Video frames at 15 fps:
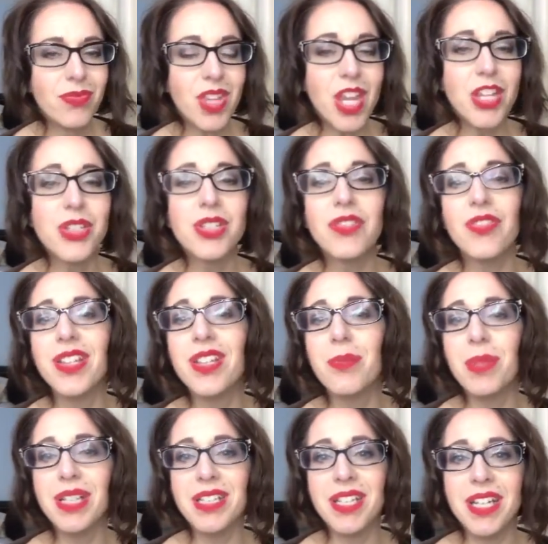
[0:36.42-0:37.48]
I used to find that
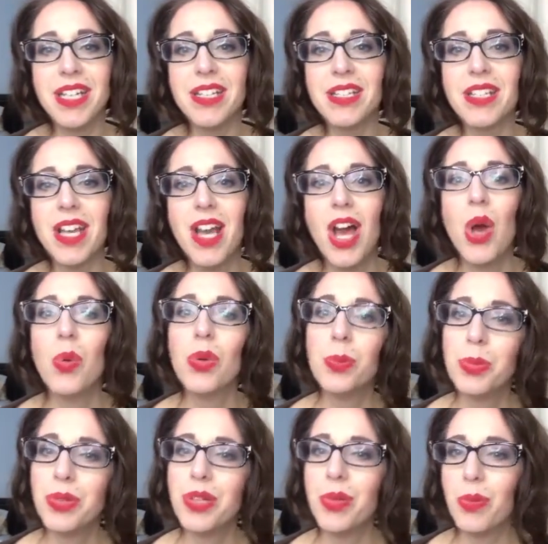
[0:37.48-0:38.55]
my days were
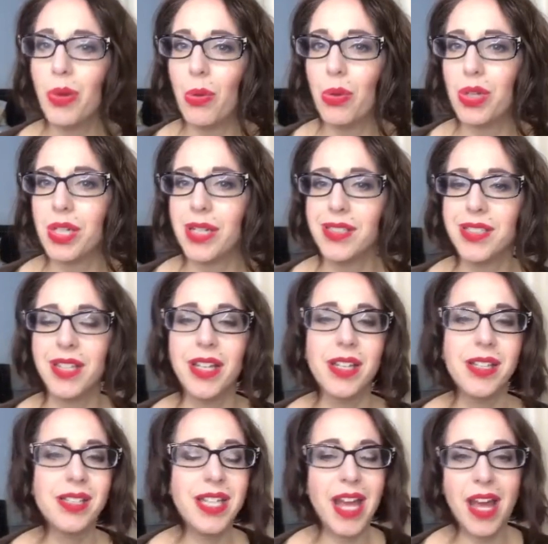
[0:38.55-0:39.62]
pretty well organized. Like I
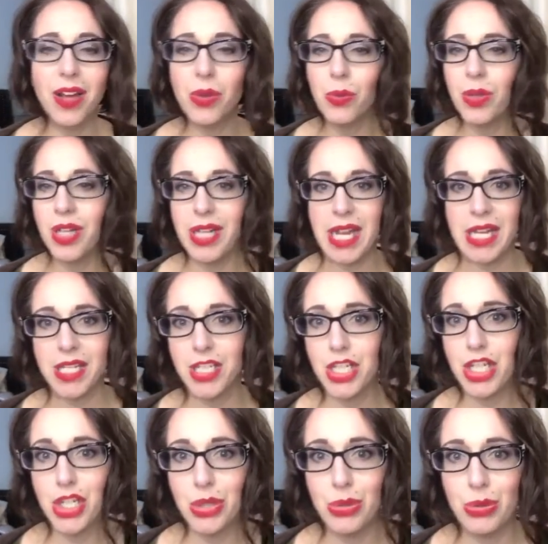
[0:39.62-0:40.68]
could tackle what I needed to
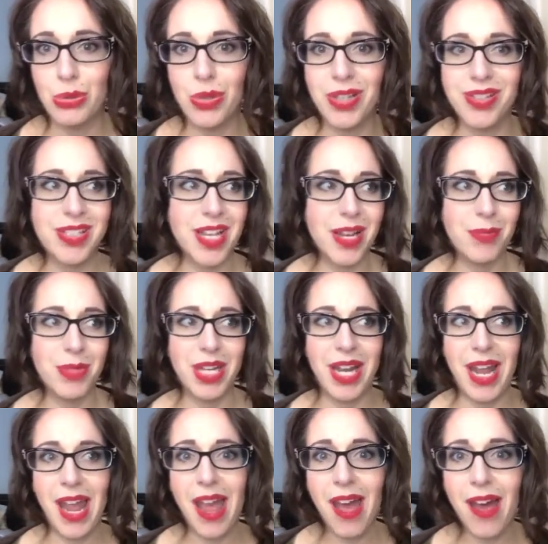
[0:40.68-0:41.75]
do in the time that I
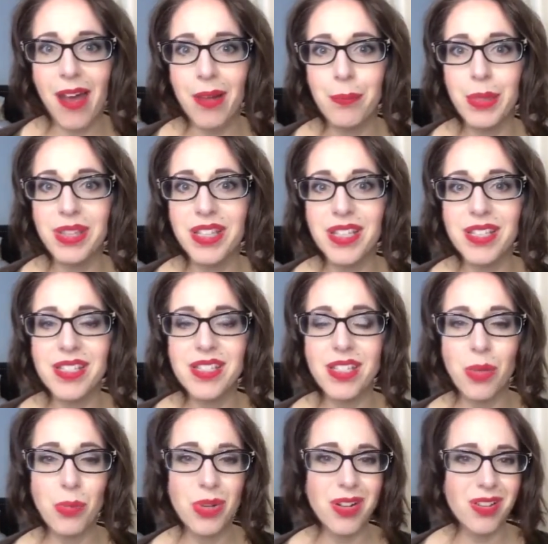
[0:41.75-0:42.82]
had, but then
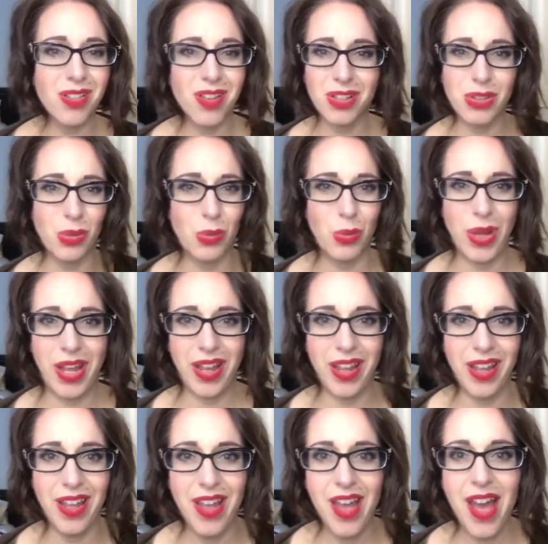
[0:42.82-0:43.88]
somewhere along the
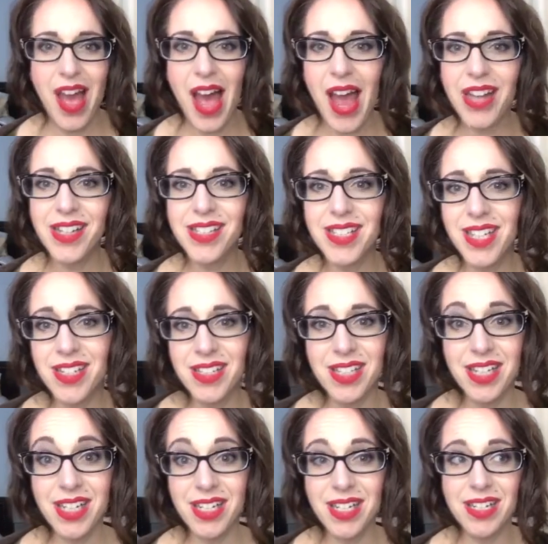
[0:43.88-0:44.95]
way, I decided that
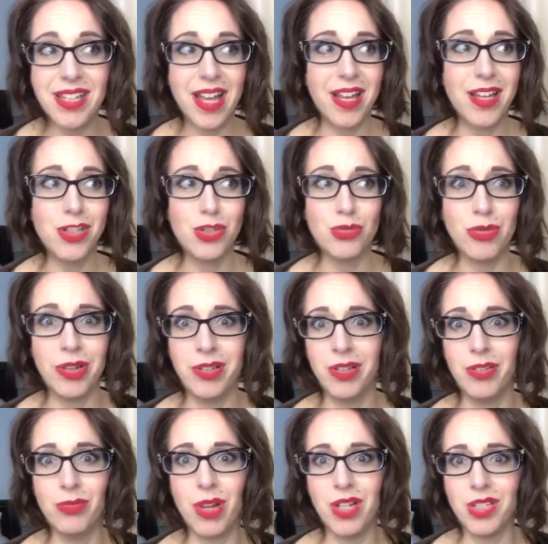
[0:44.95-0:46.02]
I needed that
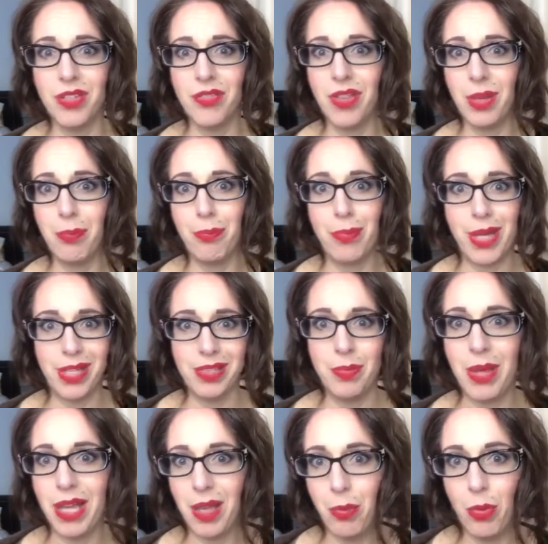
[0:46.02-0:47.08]
adrenaline rush of like
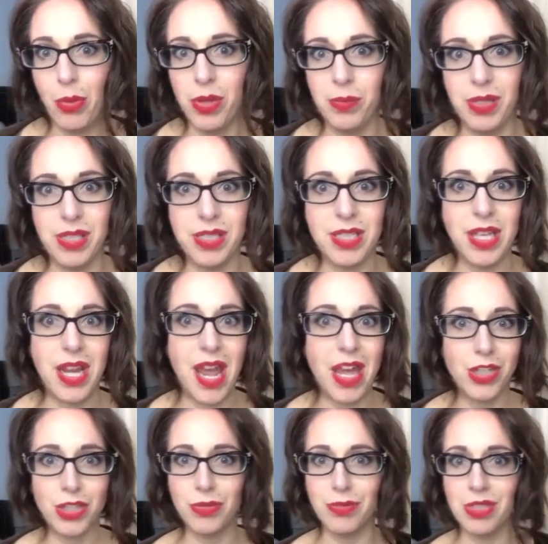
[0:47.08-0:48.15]
back-to-back appointments and
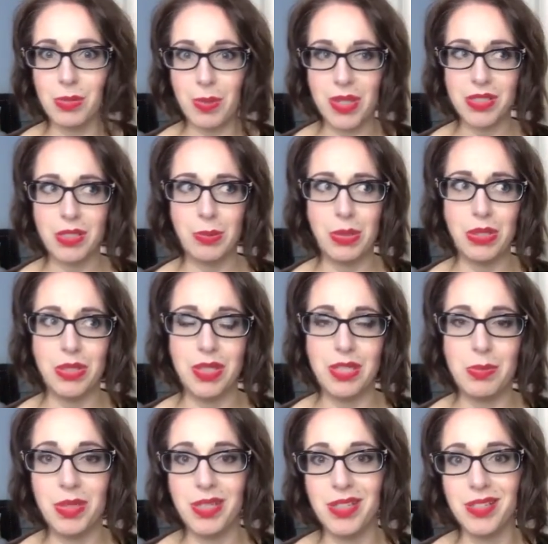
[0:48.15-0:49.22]
extra responsibilities
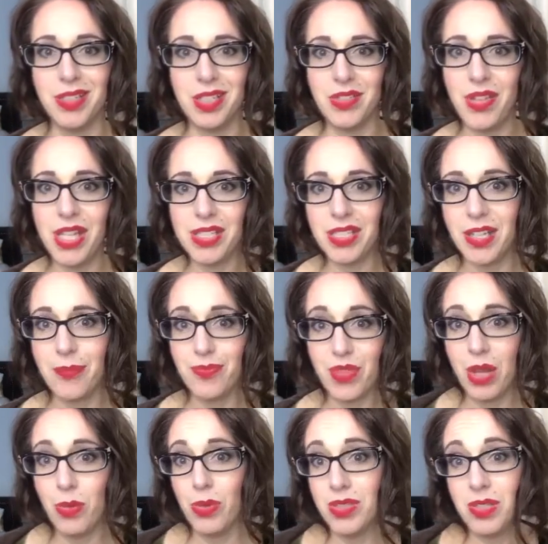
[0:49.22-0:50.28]
because let's face it,
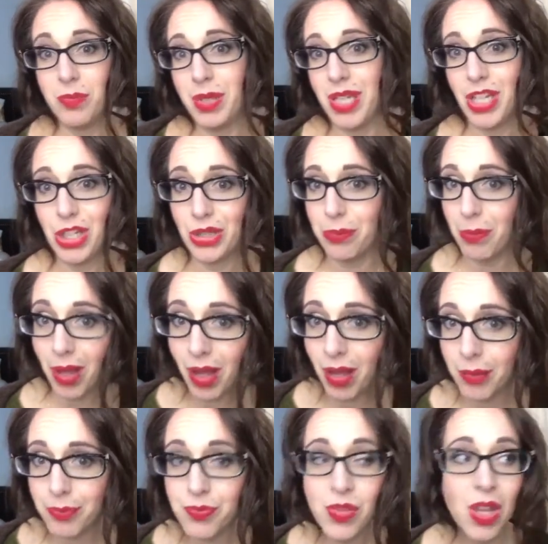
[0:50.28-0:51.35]
I wasn't being a good
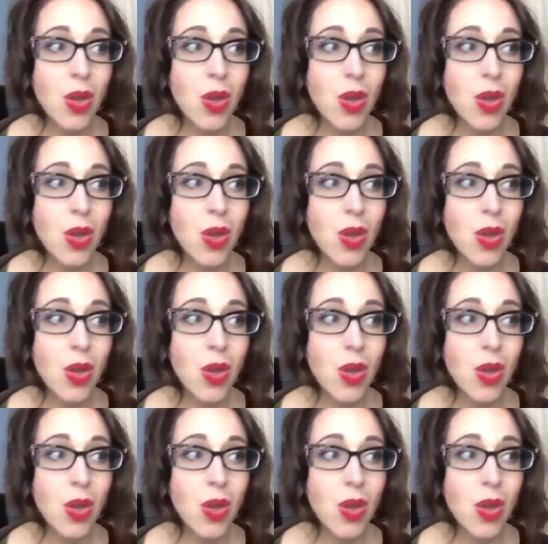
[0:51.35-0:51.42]
mom